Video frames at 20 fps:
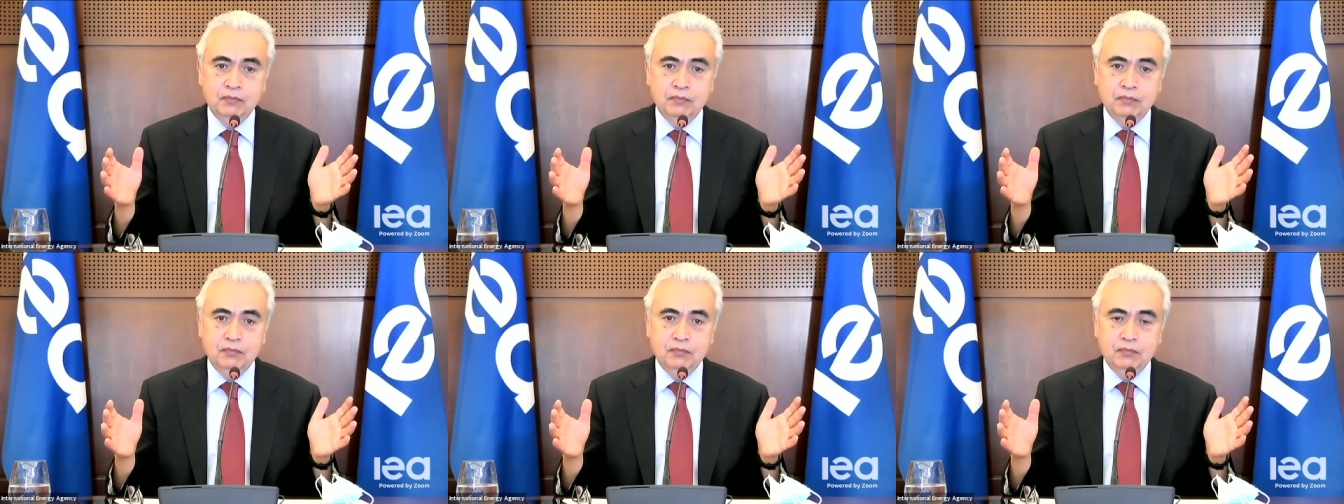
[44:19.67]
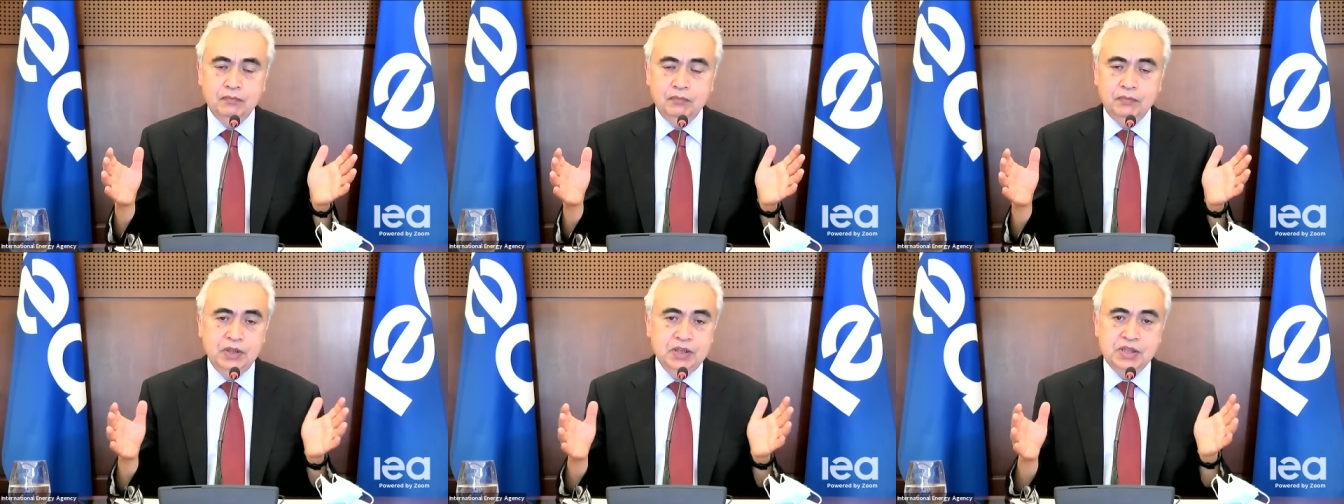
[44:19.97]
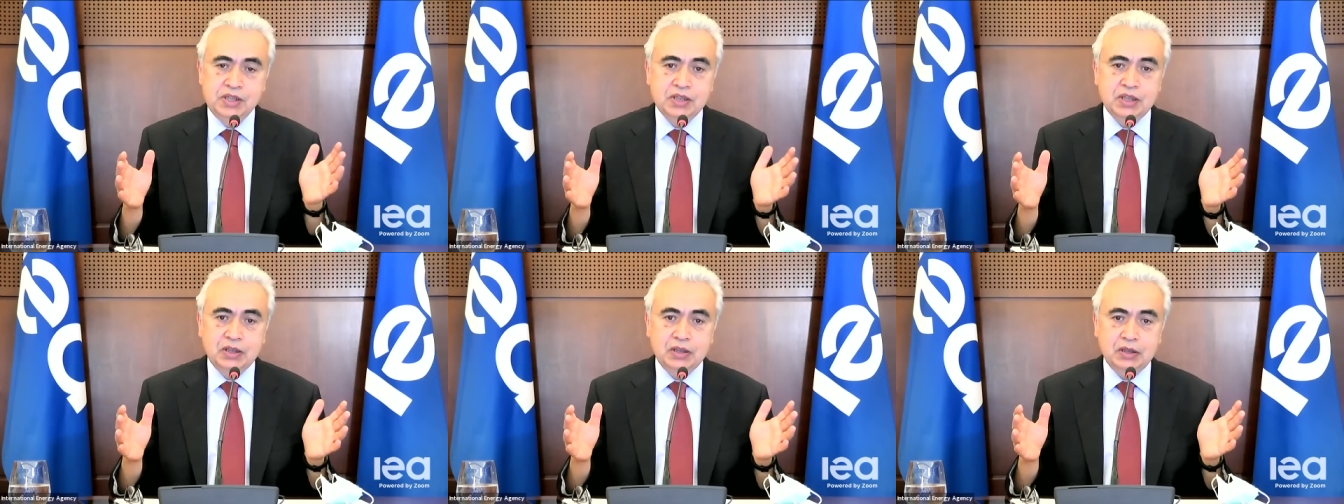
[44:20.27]
This is
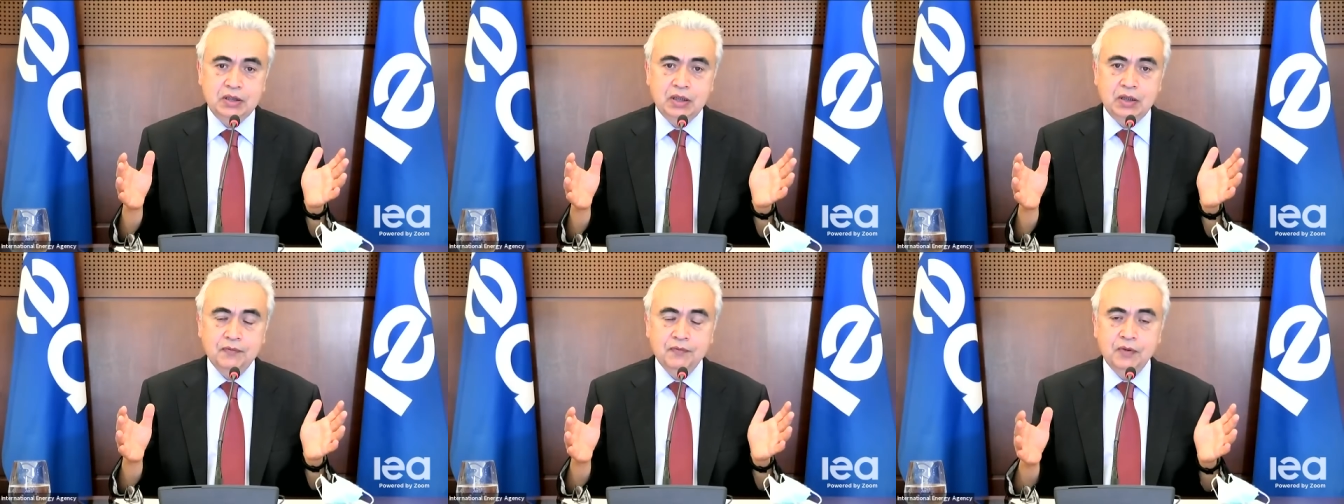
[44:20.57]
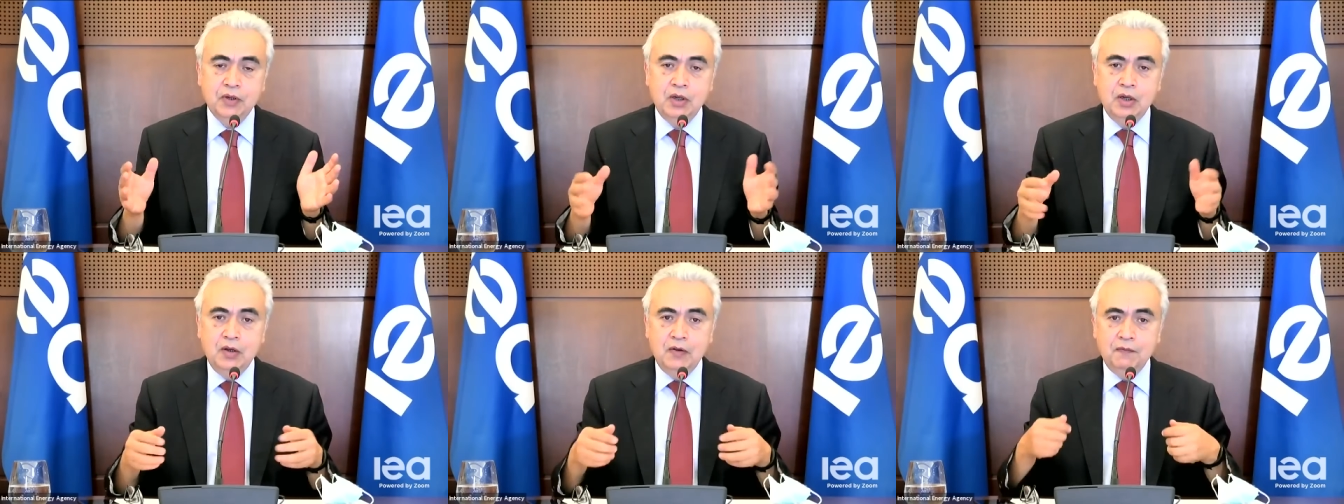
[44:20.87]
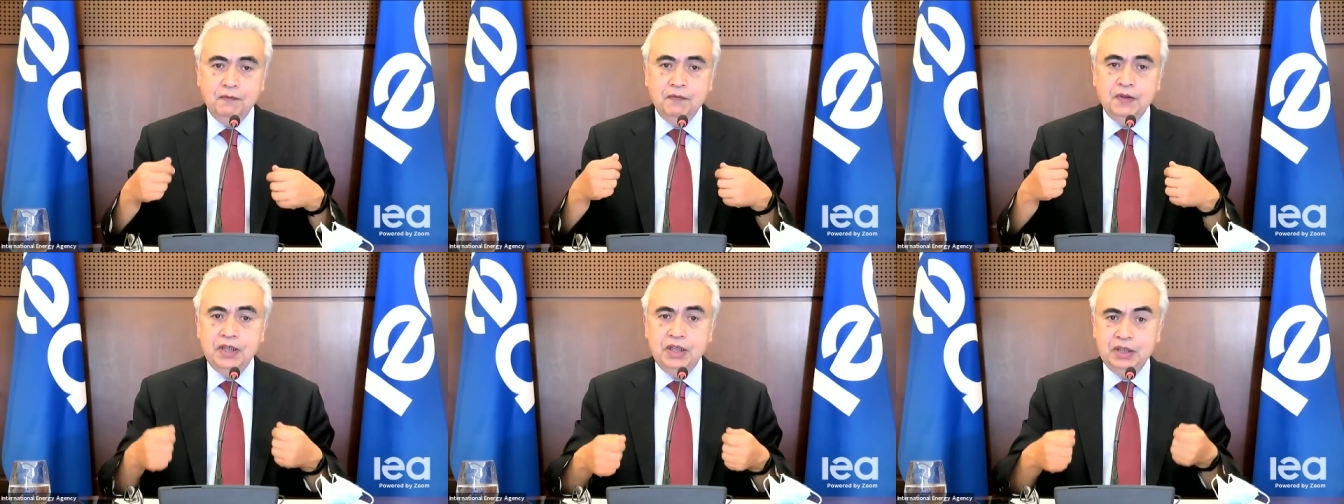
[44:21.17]
not enough.
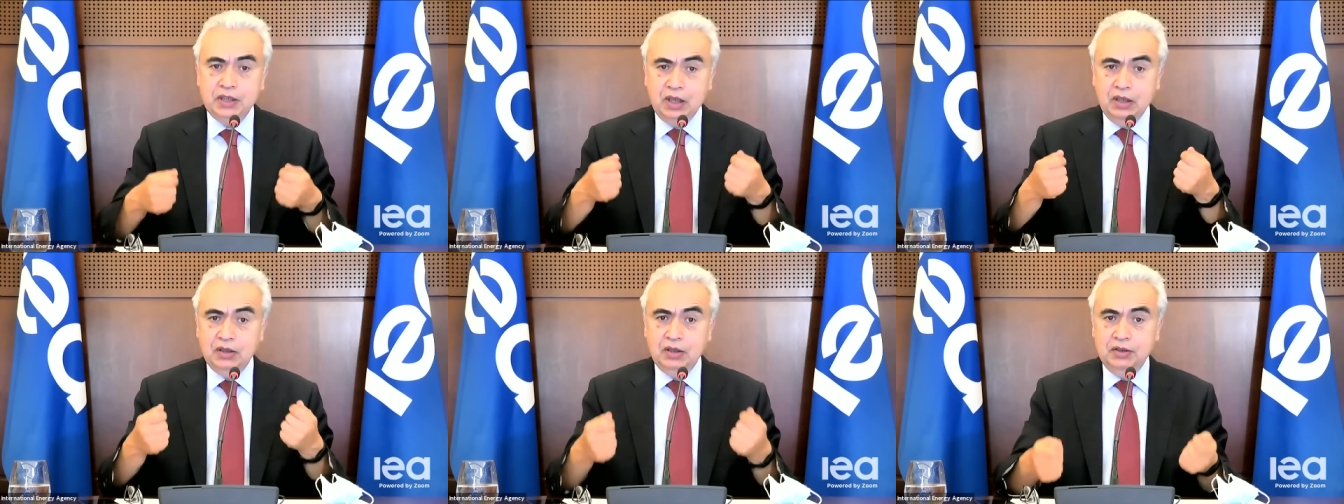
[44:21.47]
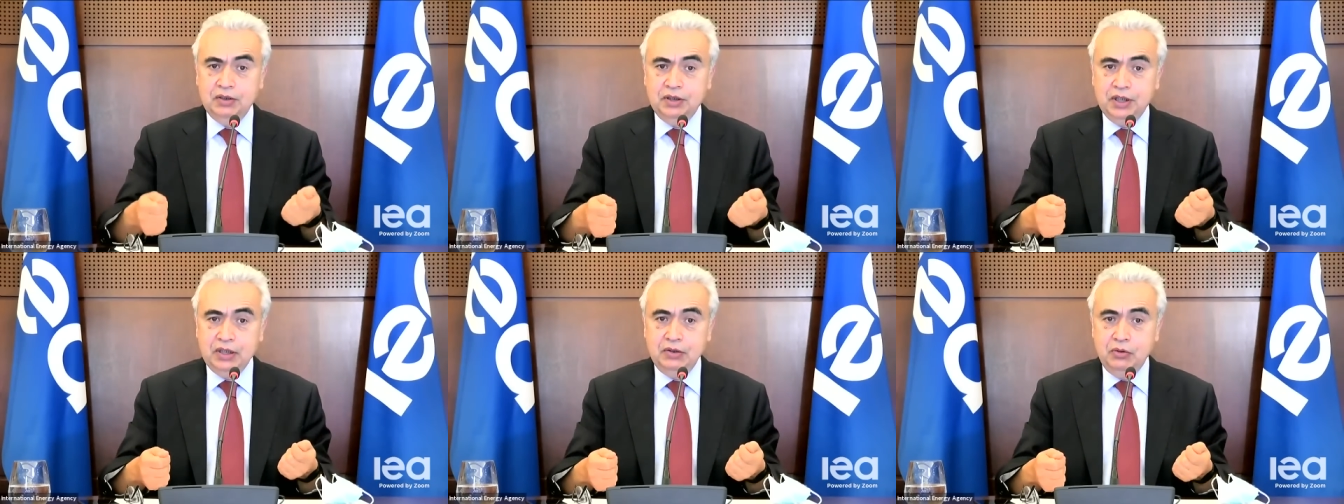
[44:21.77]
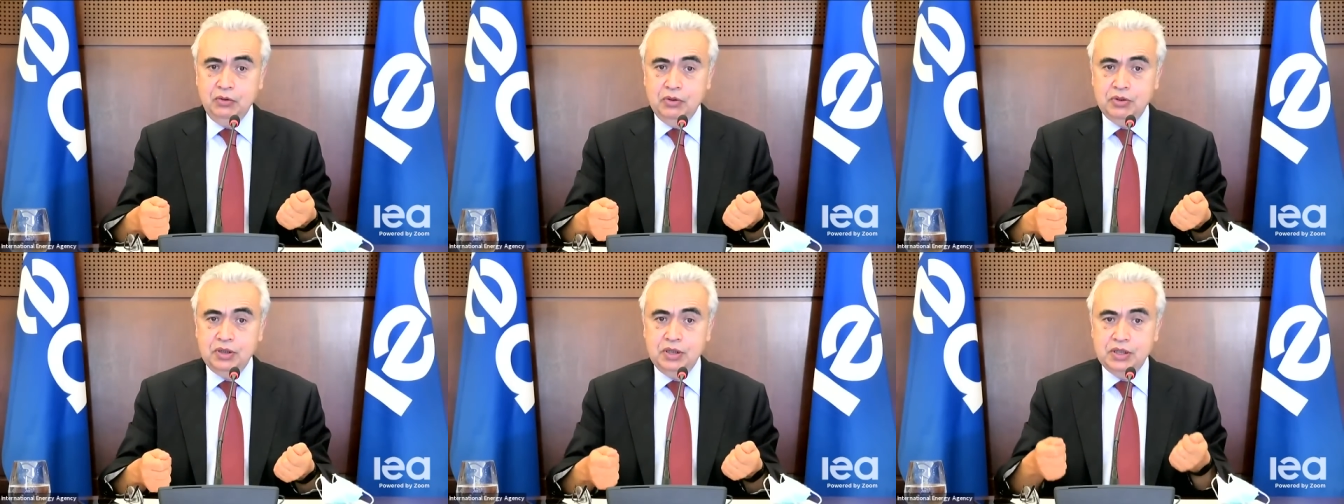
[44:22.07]
We need other
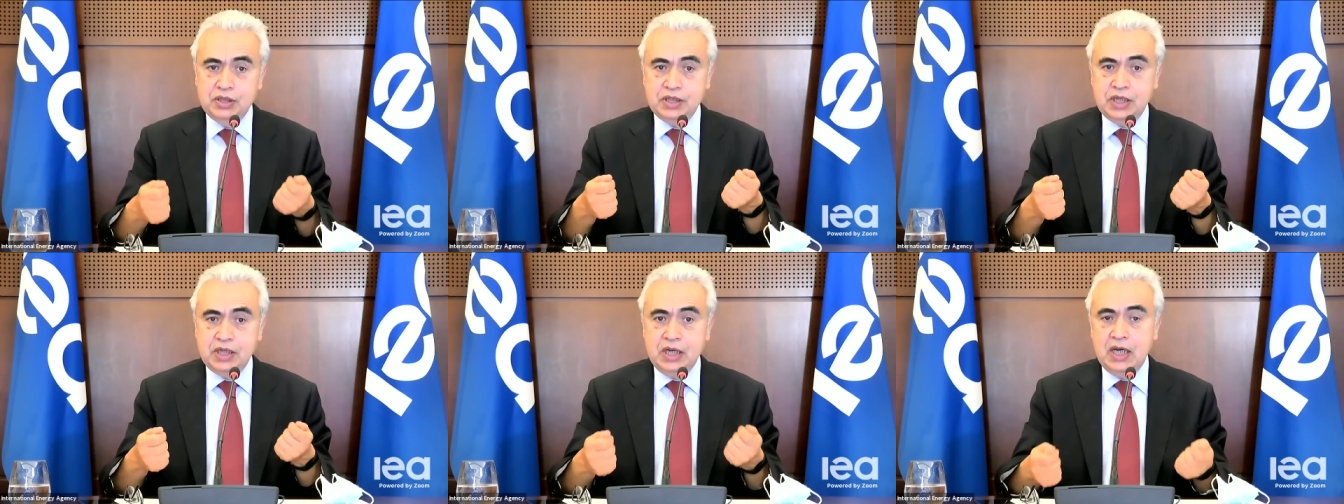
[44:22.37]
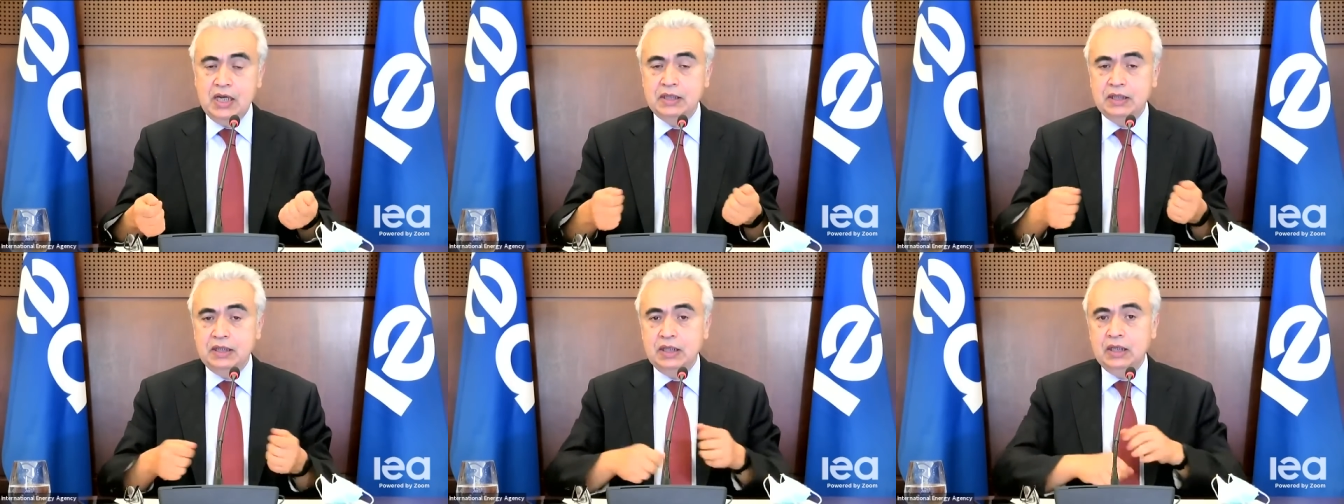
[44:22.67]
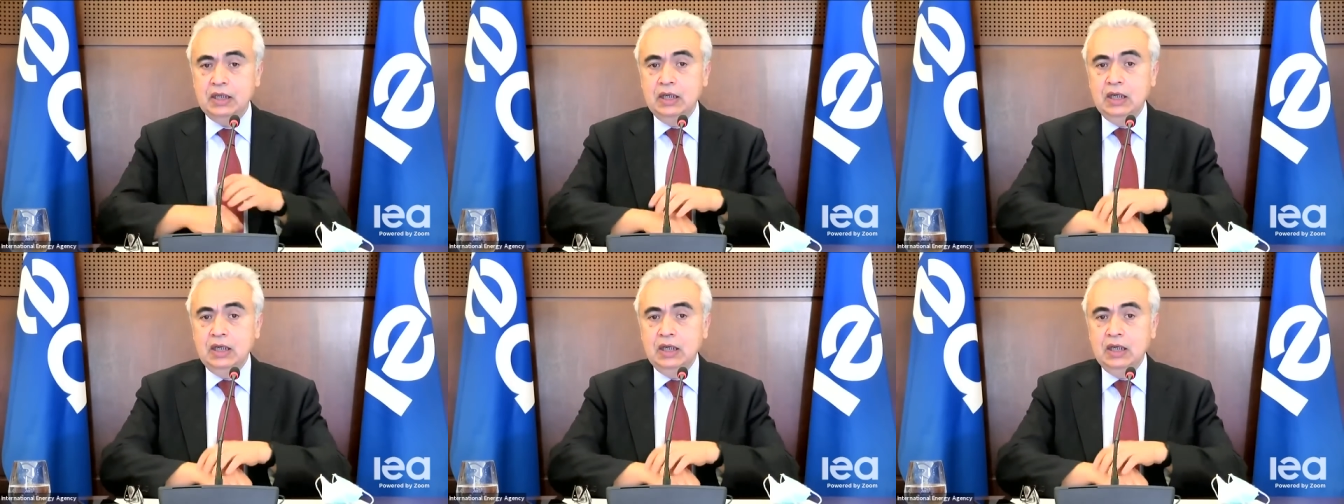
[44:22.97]
technologies, and